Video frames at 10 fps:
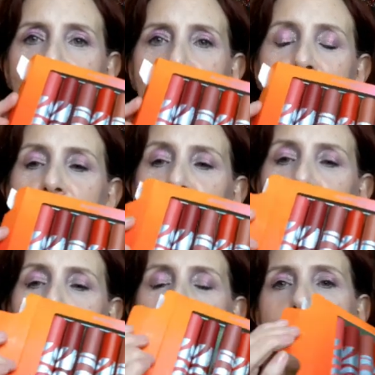I took
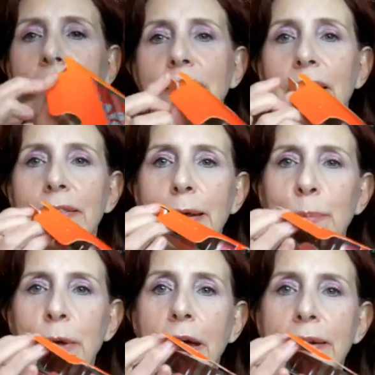a running
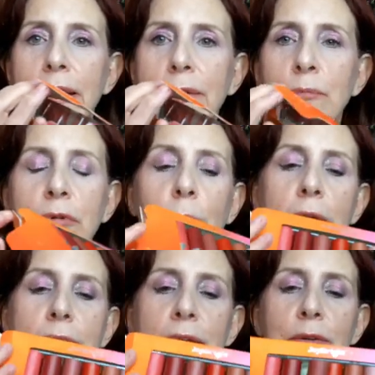leap at it and broke
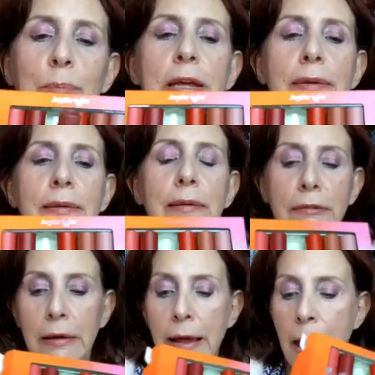it into
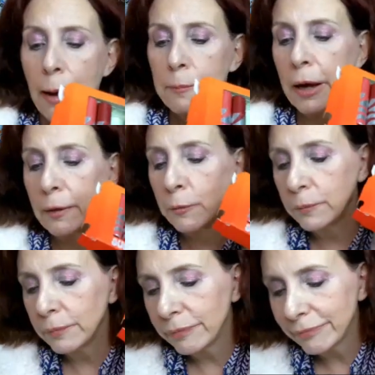pieces. But,
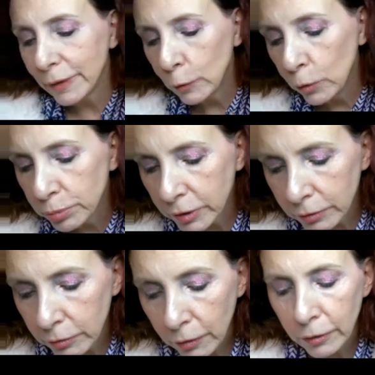
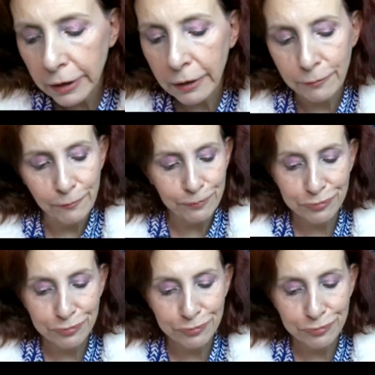oops, hold on.